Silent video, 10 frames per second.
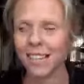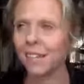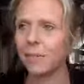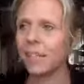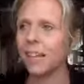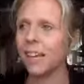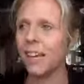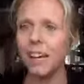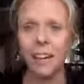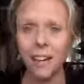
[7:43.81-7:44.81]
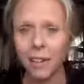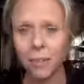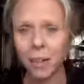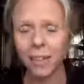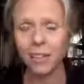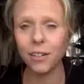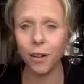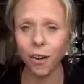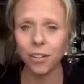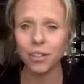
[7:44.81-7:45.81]
And I was like, oh my
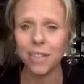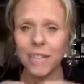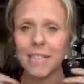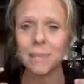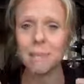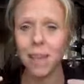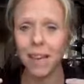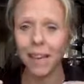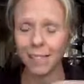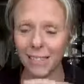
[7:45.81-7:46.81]
gosh, this is me.